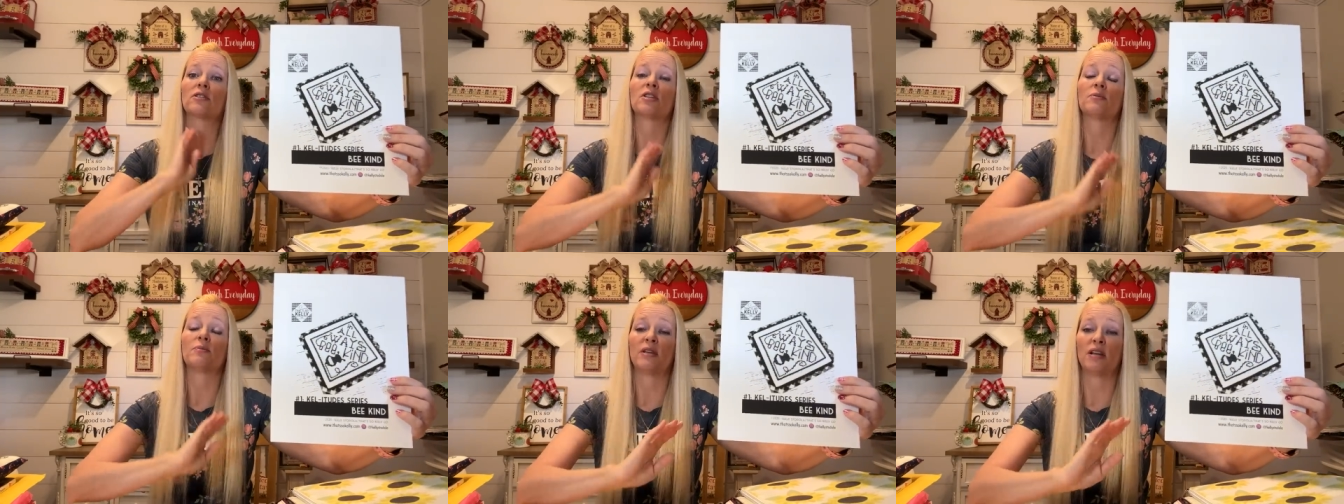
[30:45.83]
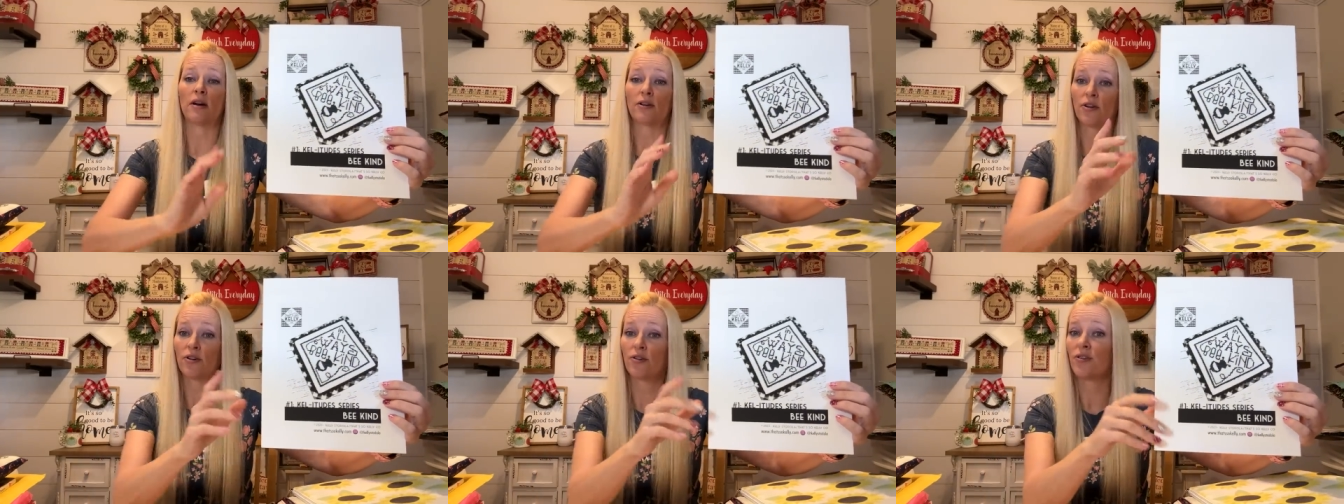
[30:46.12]
to
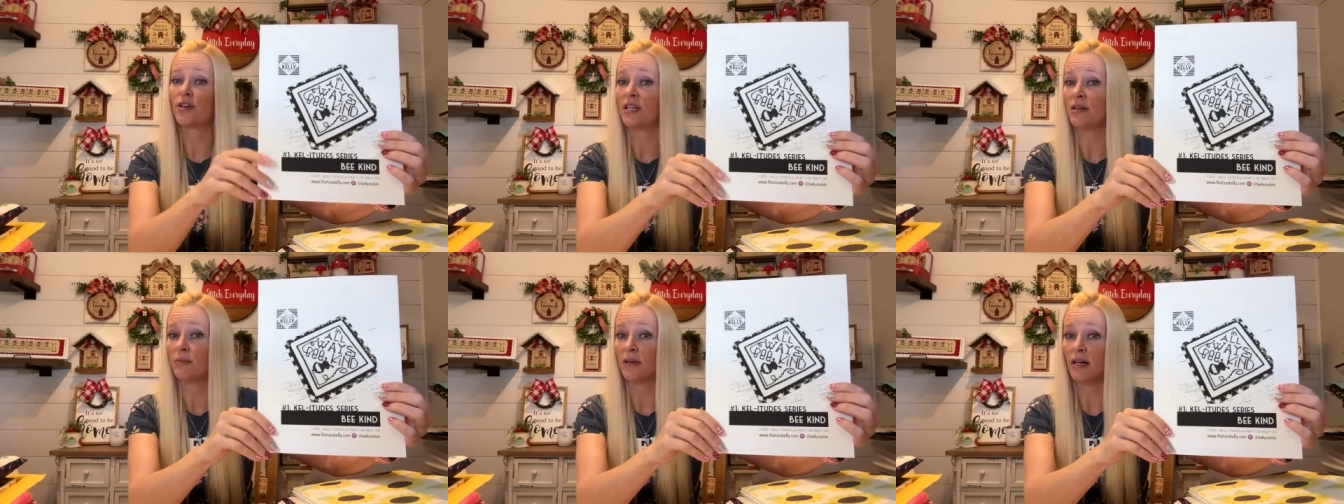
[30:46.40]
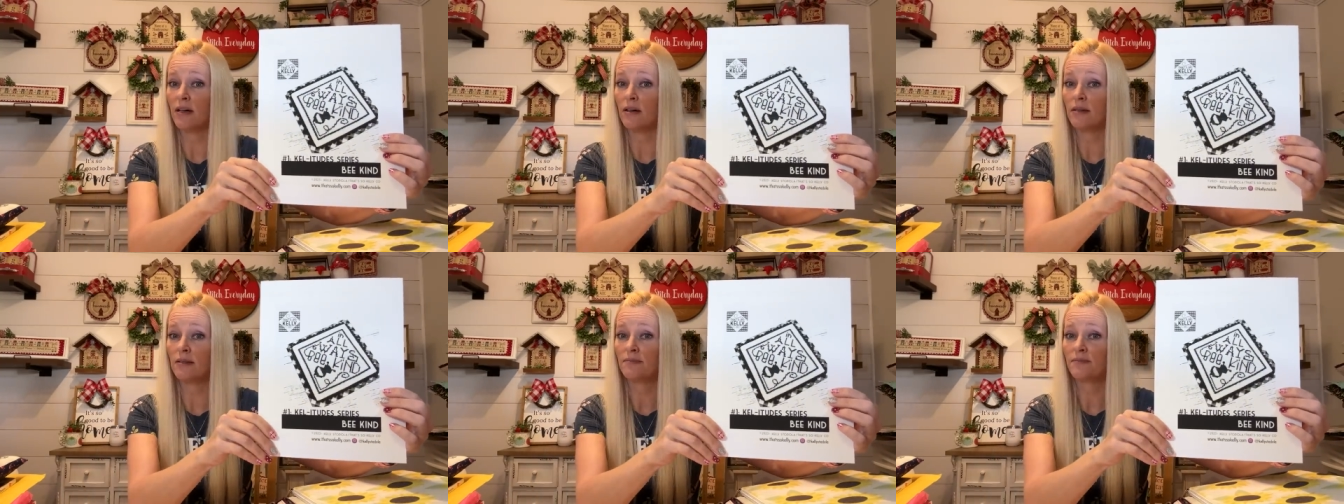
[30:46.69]
be on her
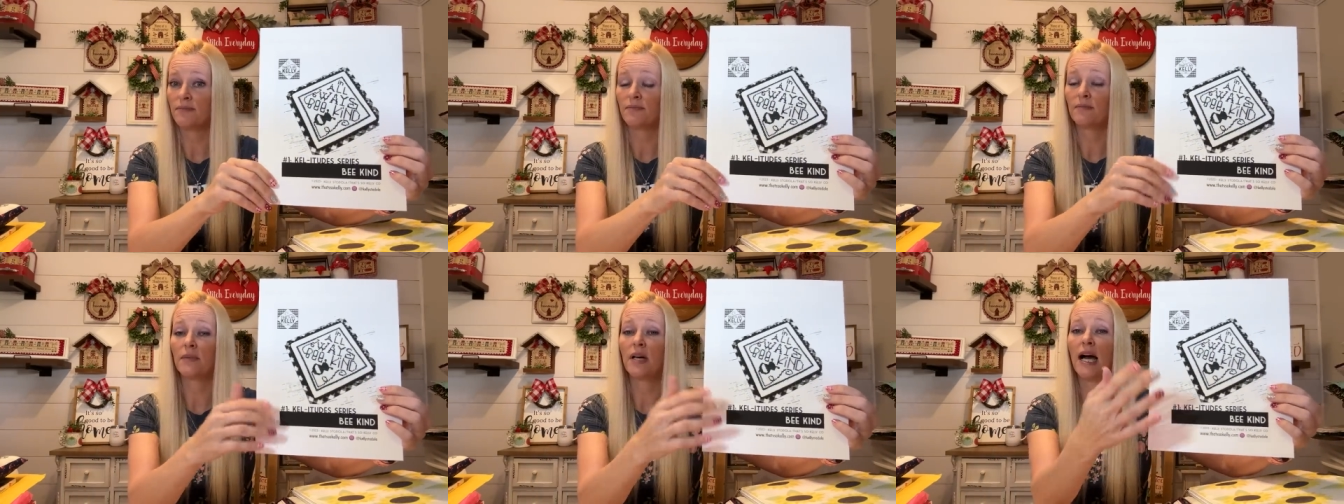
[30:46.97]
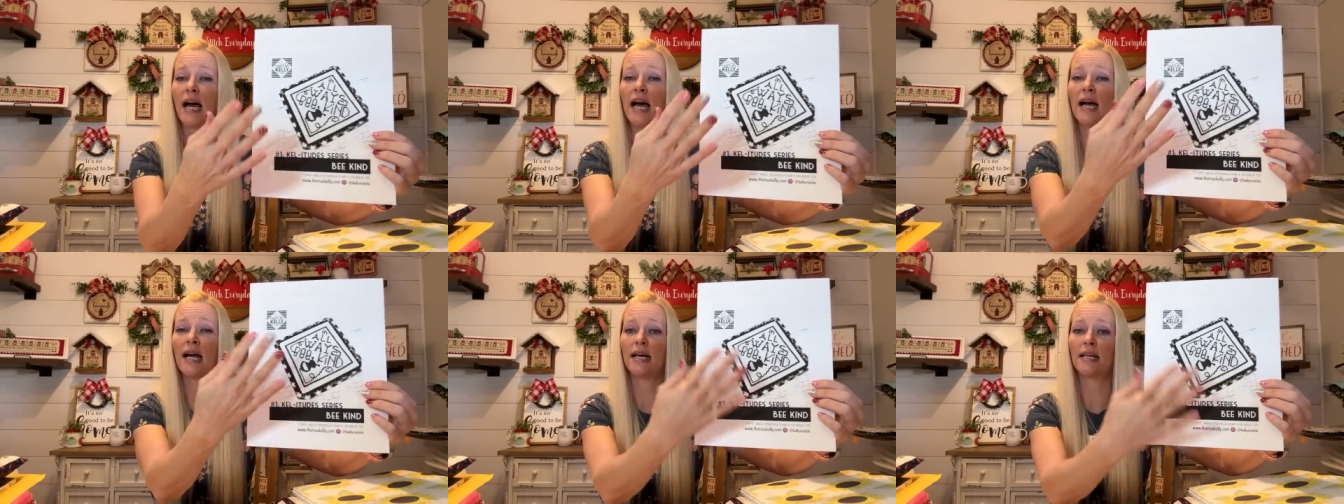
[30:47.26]
email
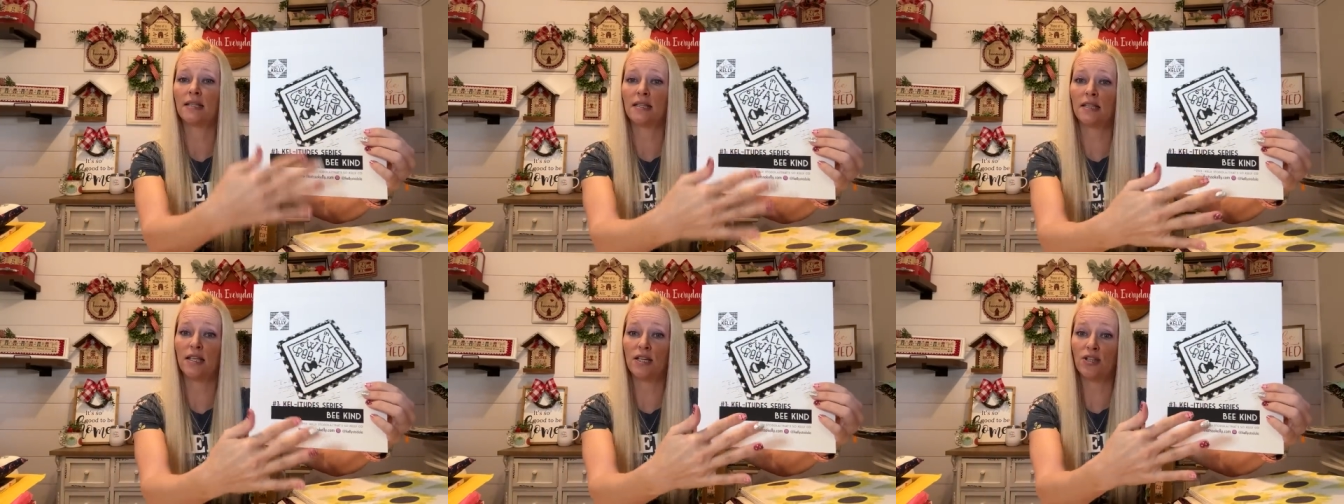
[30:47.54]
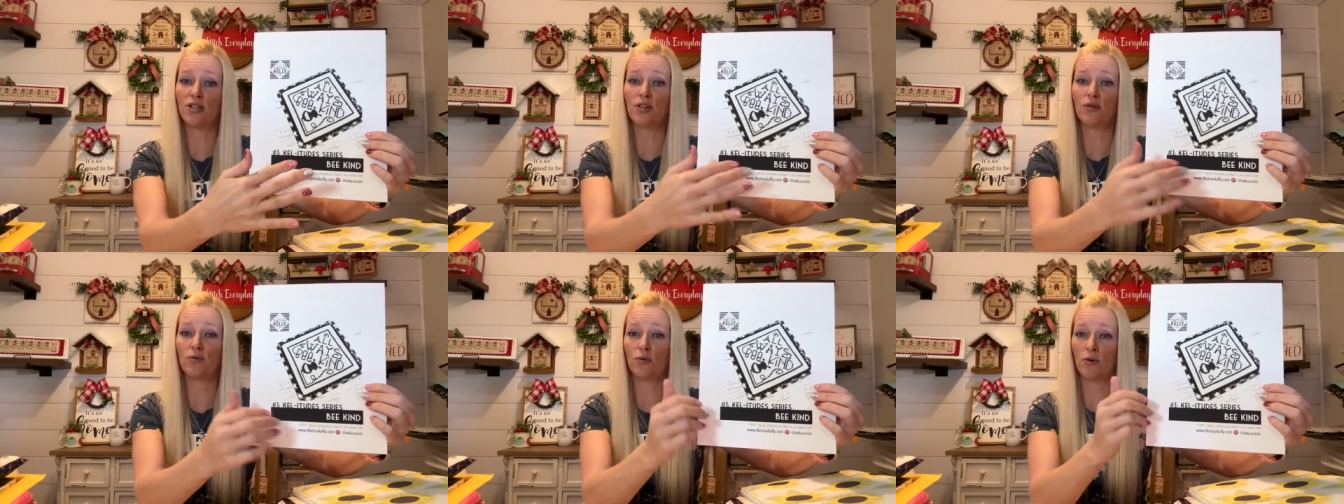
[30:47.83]
and
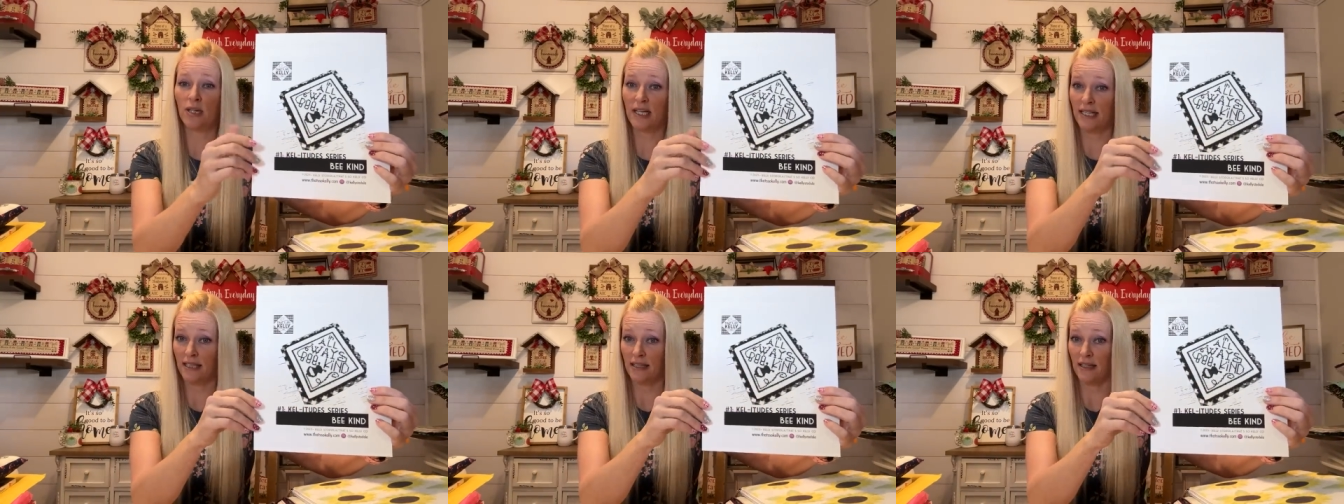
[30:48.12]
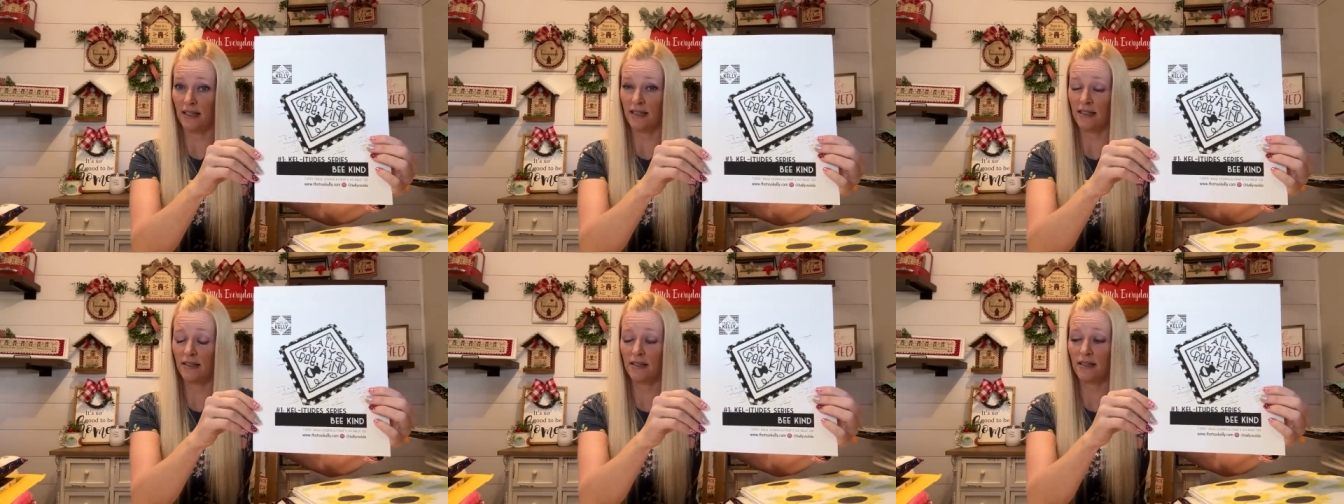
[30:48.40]
then you will get
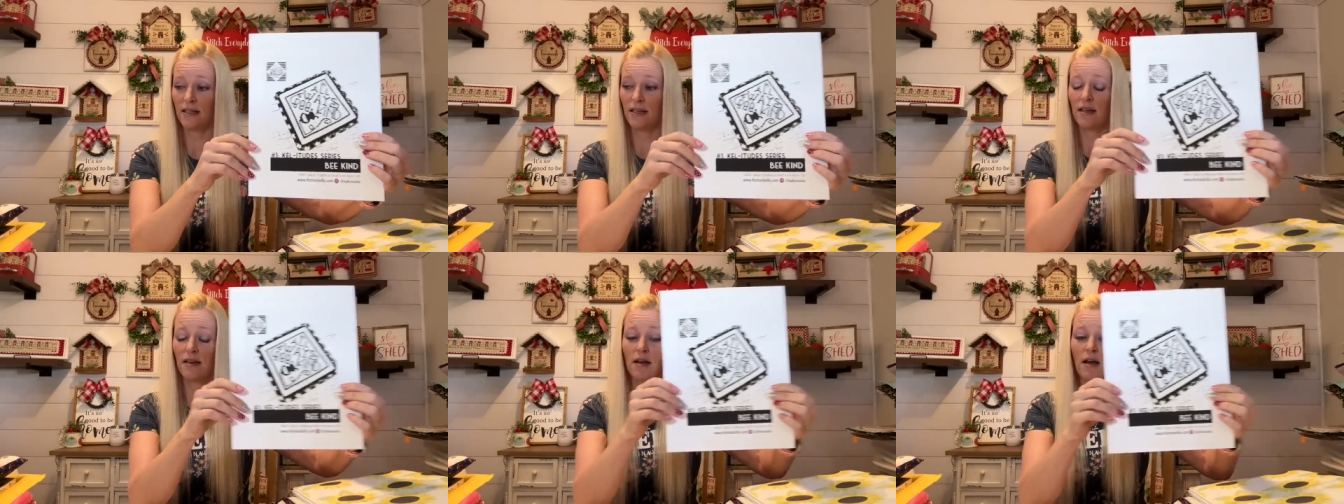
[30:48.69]
this.